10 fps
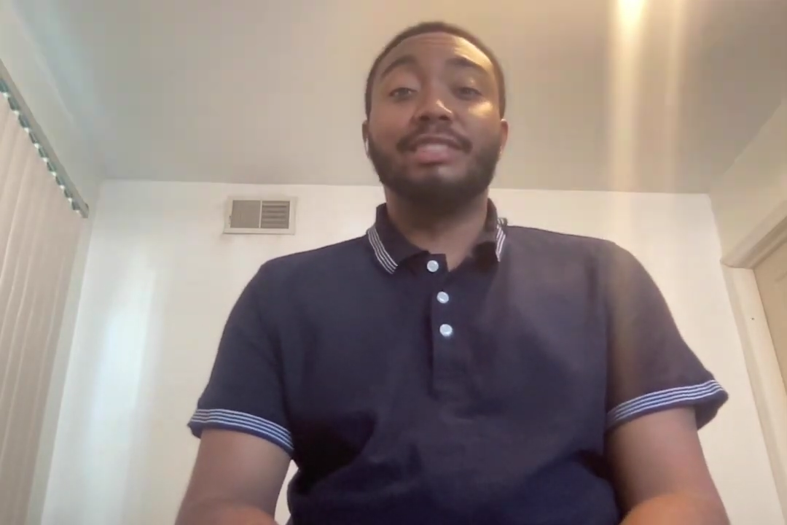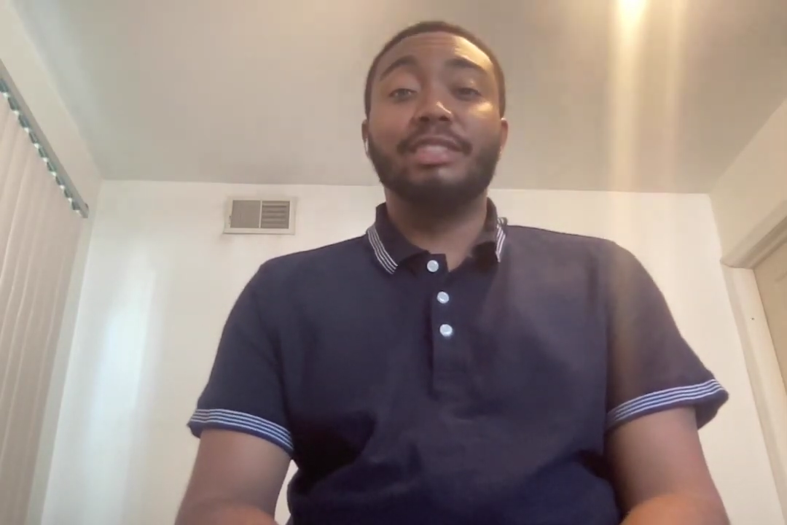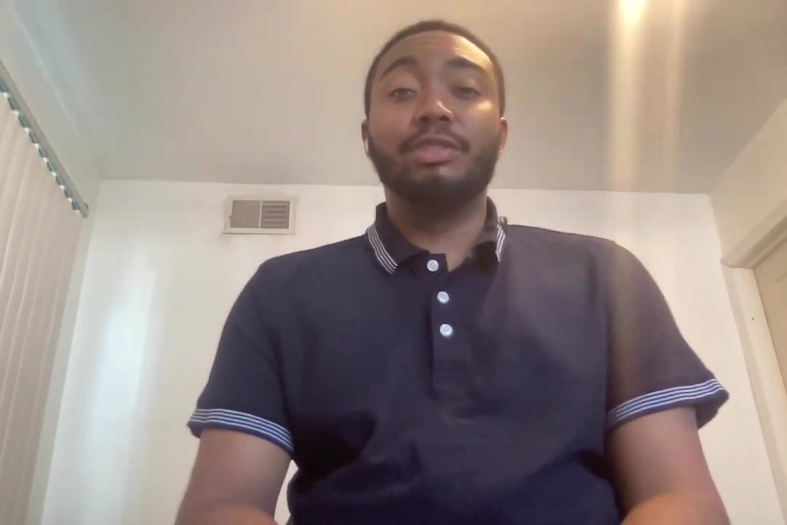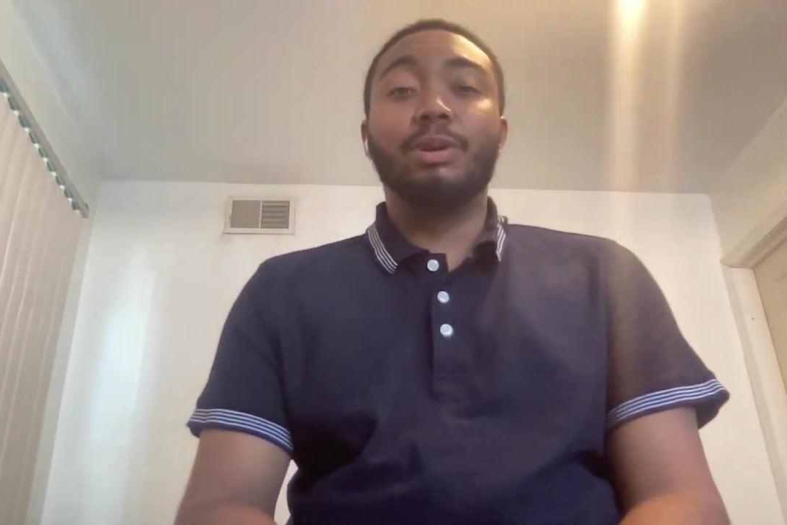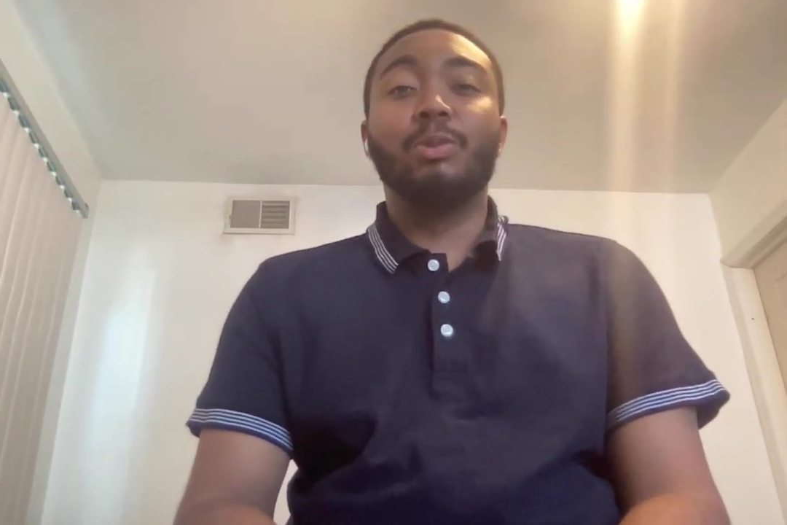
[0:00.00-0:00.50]

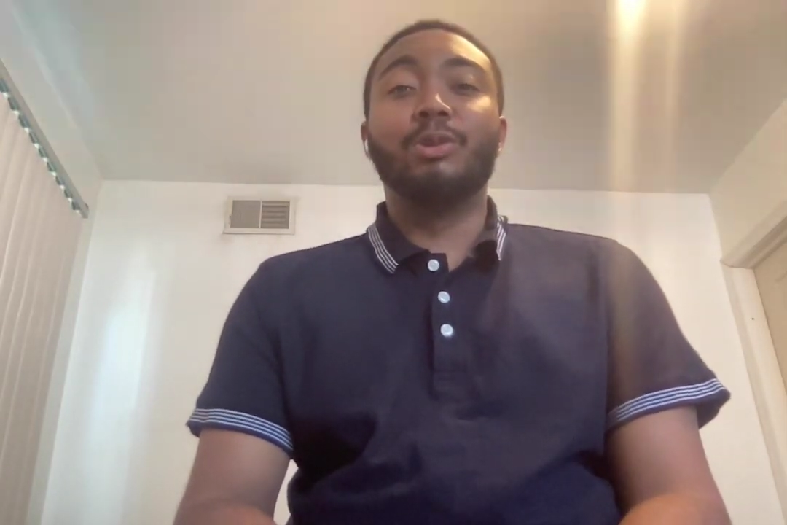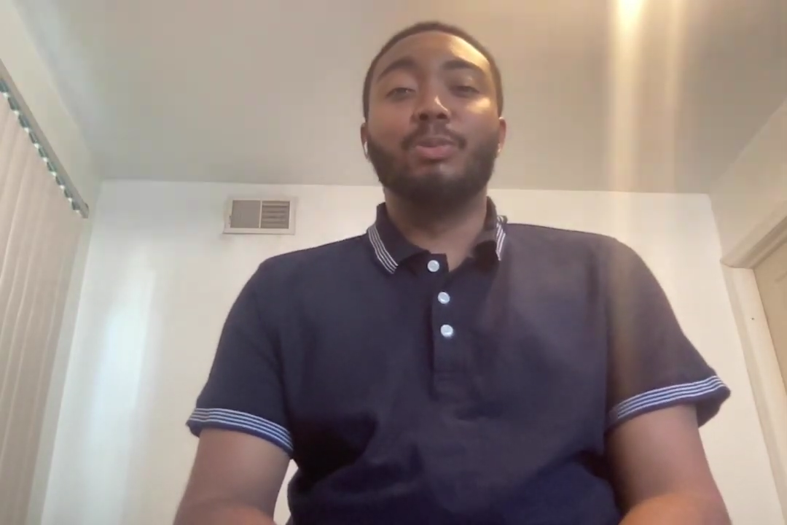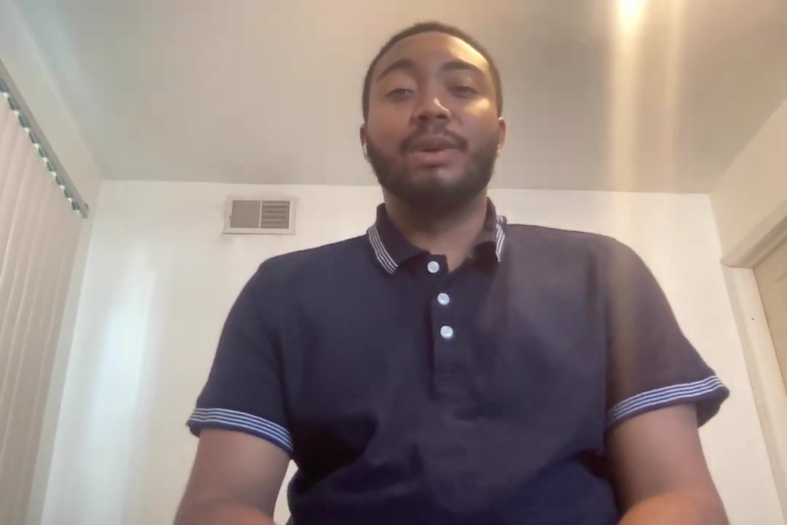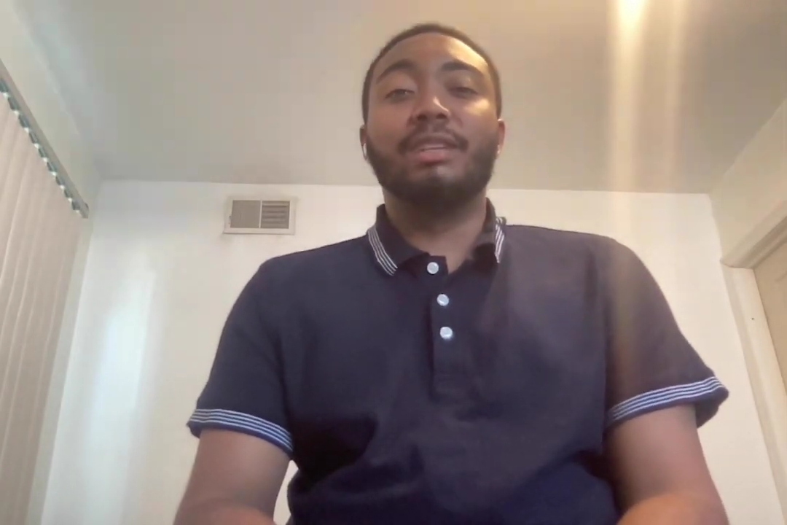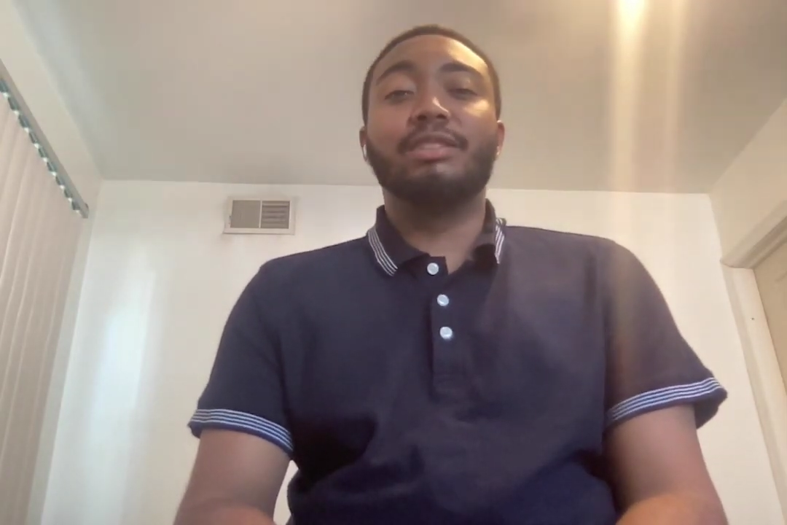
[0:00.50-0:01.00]
senior at
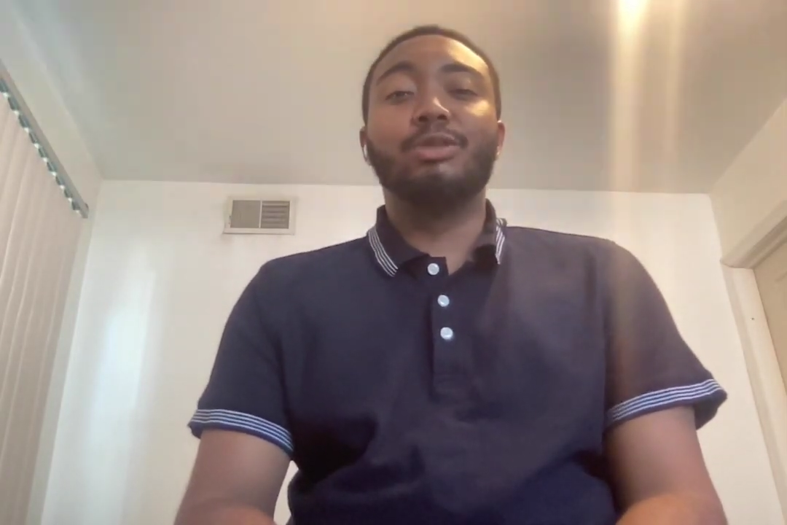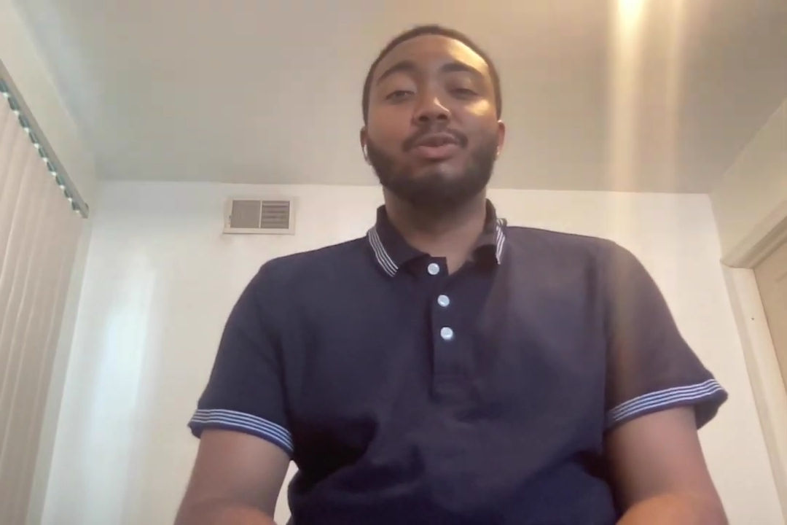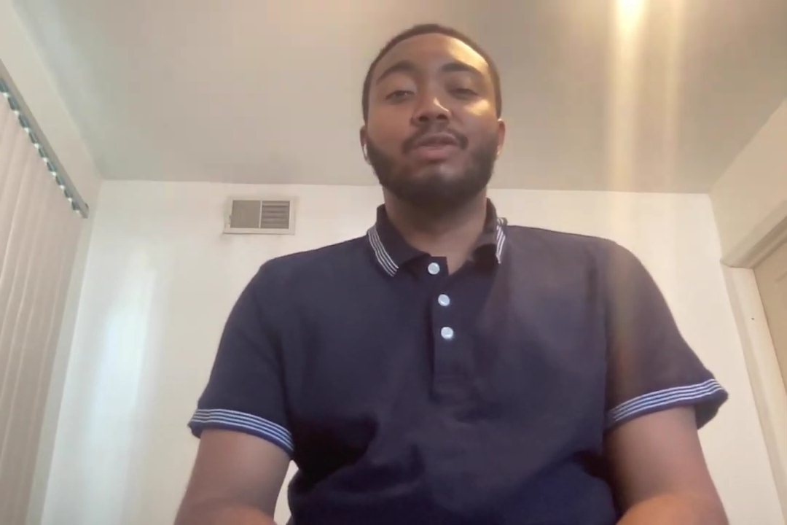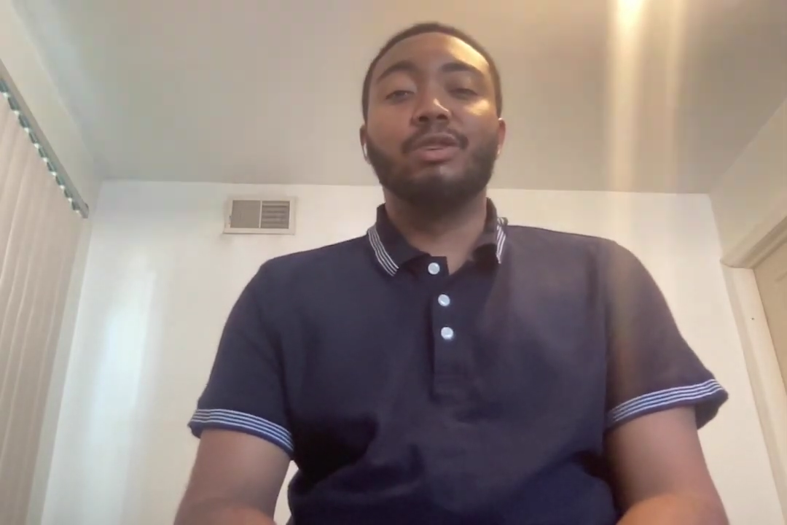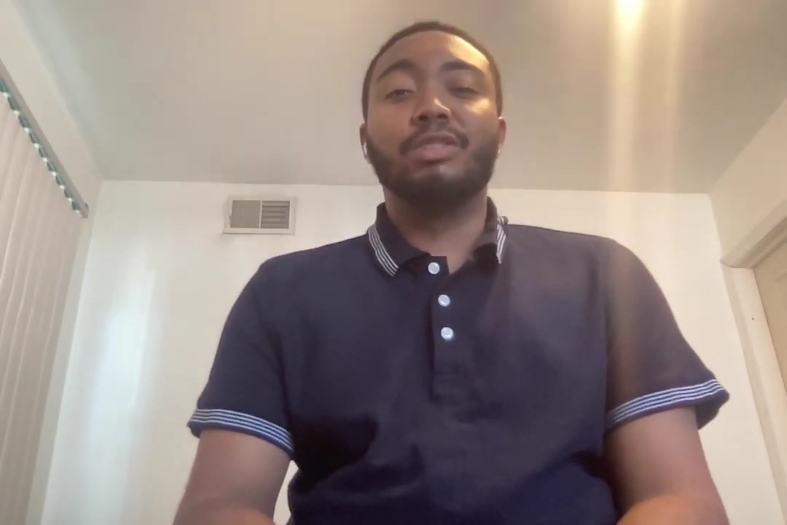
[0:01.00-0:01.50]
Waliam, Paterson
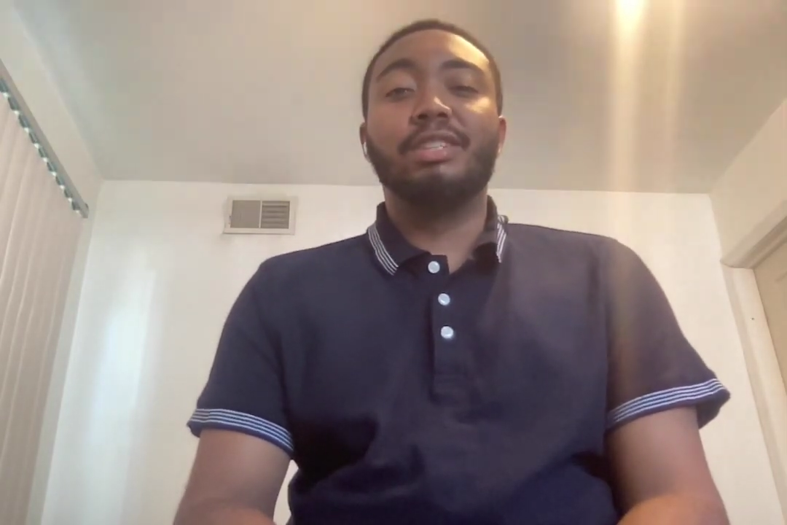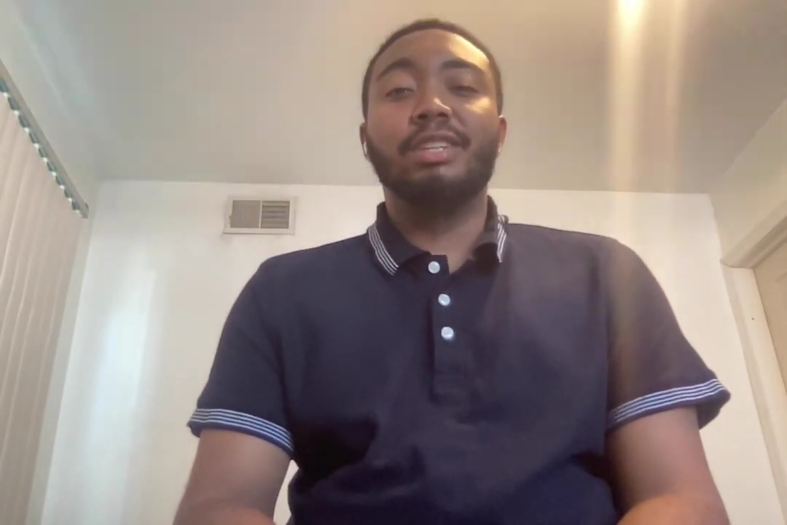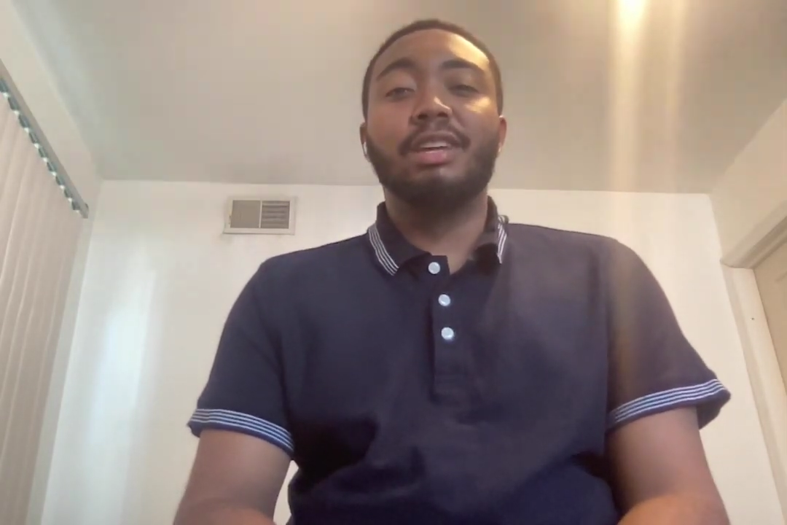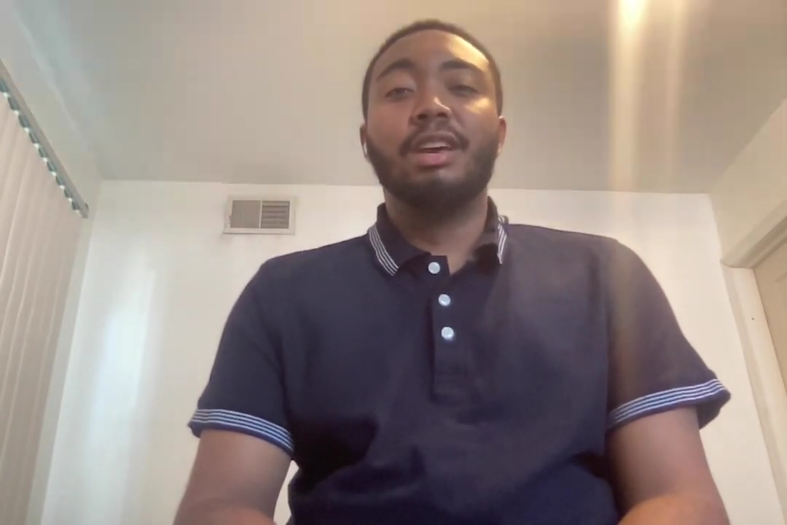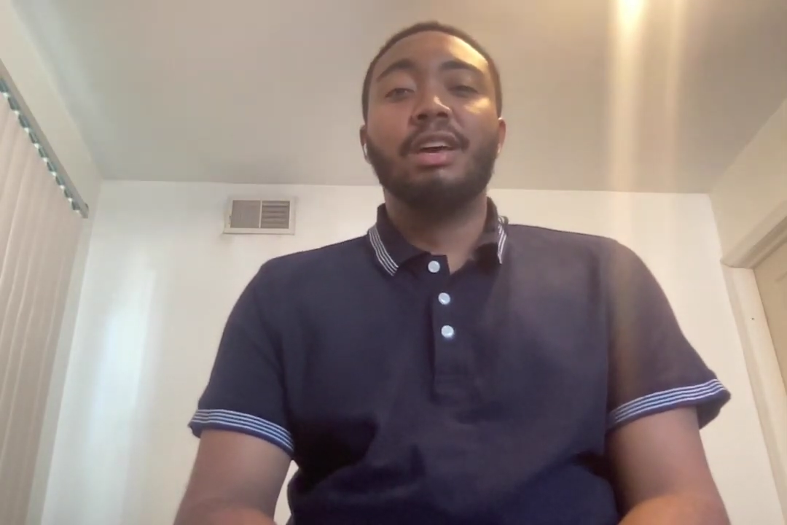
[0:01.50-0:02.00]
University,